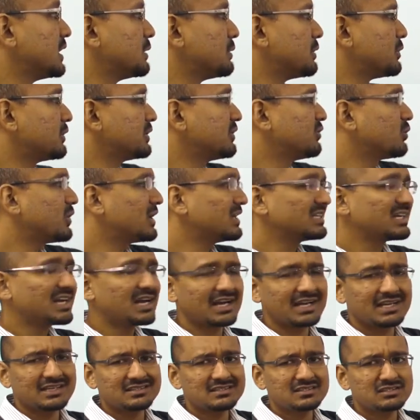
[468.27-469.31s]
But what if one
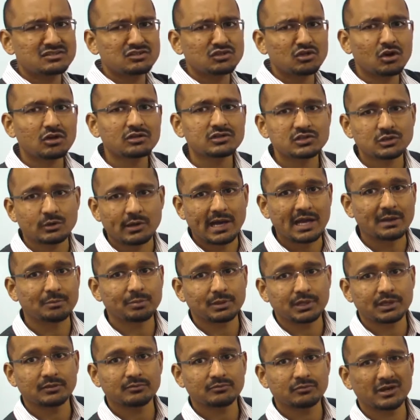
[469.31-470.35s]
guy is not so
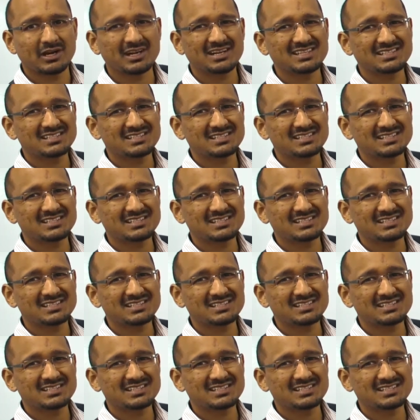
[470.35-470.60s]
happy, right?